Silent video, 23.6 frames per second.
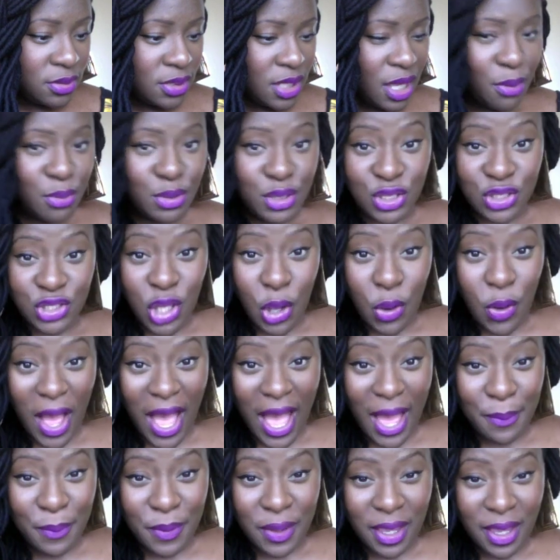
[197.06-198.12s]
I was so
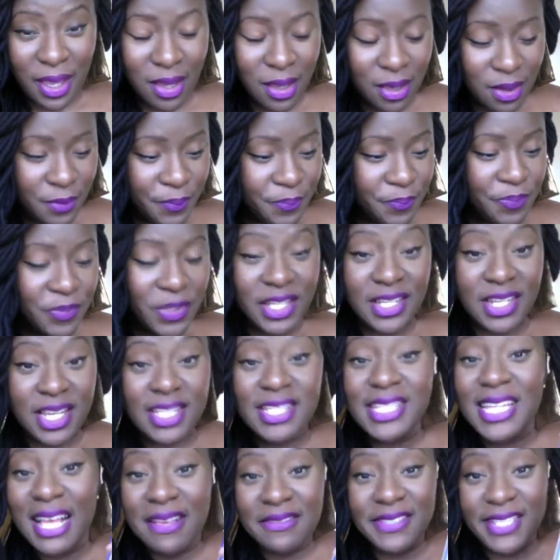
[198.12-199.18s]
happy. It
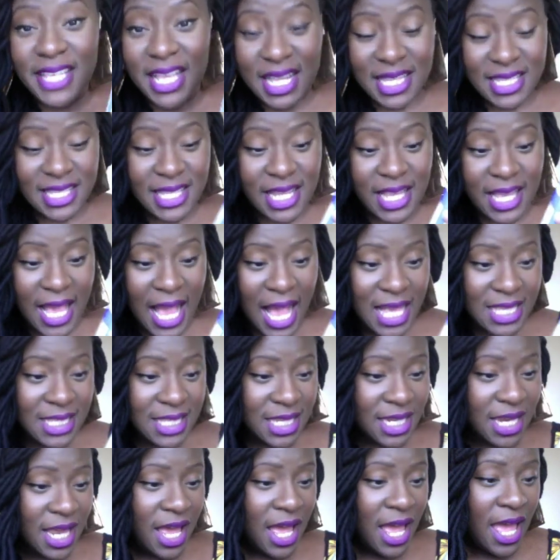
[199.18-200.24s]
doesn't have salicylic
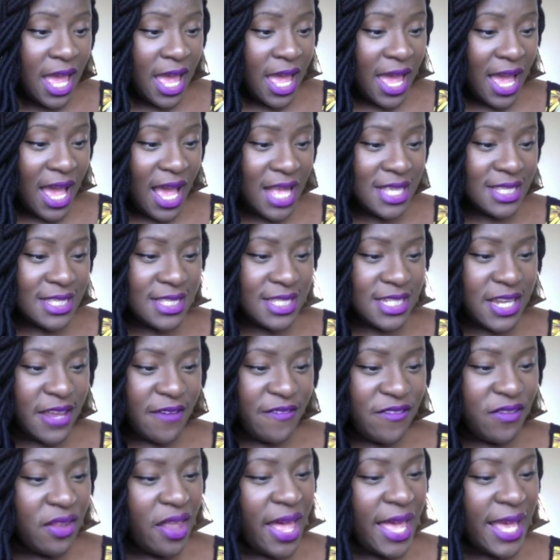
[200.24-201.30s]
acid. It has
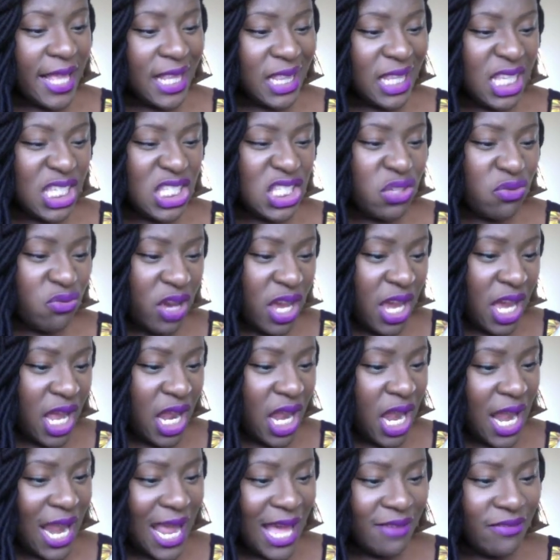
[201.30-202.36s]
stuff like
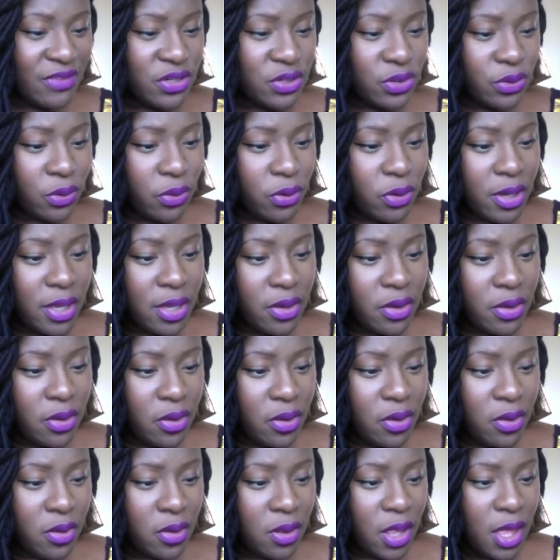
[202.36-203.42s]
glycerin, lavender
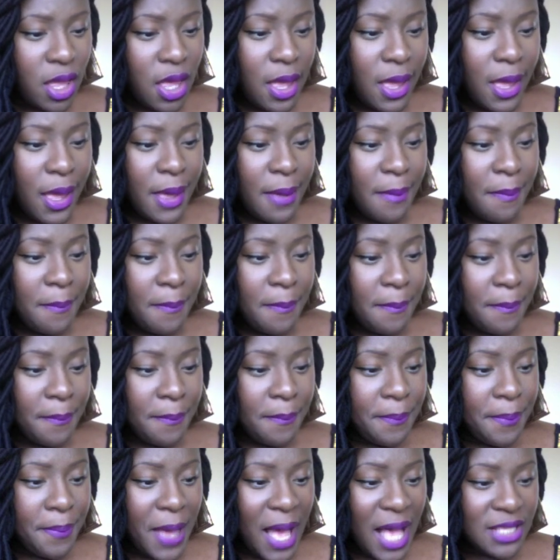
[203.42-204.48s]
oil,
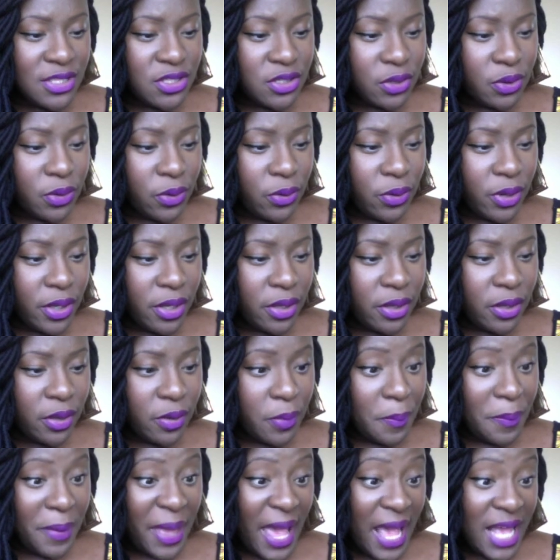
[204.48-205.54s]
basil oil,